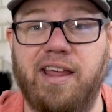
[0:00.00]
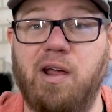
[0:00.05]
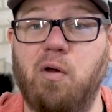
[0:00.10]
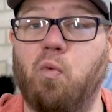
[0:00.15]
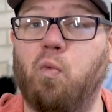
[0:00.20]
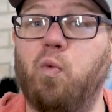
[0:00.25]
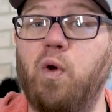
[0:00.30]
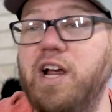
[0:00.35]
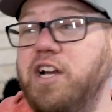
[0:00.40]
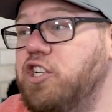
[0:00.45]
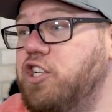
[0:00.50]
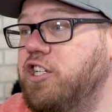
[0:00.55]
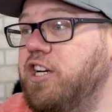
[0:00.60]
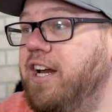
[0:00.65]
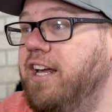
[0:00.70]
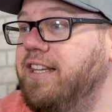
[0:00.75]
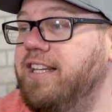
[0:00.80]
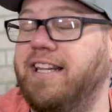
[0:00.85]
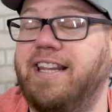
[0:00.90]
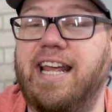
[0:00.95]
They wish
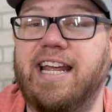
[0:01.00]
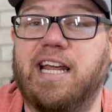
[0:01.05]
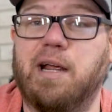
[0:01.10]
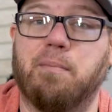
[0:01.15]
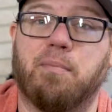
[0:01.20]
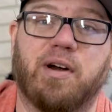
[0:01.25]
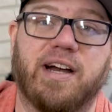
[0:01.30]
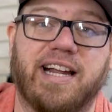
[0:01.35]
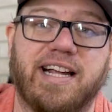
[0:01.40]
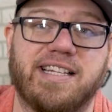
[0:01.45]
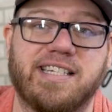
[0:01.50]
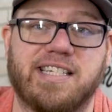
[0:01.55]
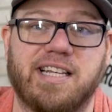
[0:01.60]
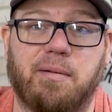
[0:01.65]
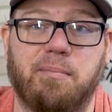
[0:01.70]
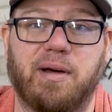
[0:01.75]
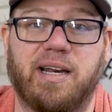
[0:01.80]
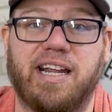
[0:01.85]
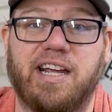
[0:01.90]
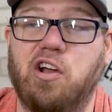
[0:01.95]
that they can bring in
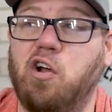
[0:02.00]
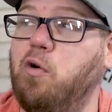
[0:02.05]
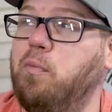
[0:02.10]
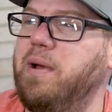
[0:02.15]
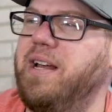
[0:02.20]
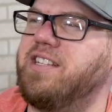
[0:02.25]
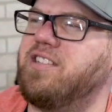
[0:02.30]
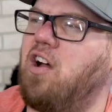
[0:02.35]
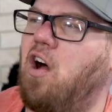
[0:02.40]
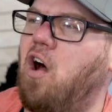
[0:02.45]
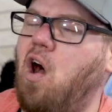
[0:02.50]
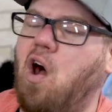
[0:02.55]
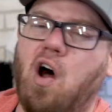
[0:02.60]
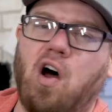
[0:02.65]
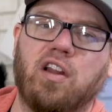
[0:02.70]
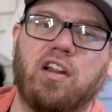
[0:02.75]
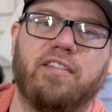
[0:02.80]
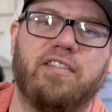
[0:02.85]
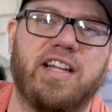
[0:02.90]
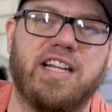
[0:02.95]
somebody who meets
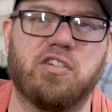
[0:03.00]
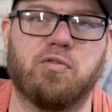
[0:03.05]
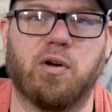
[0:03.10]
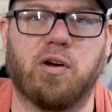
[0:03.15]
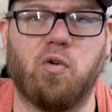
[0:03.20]
all of these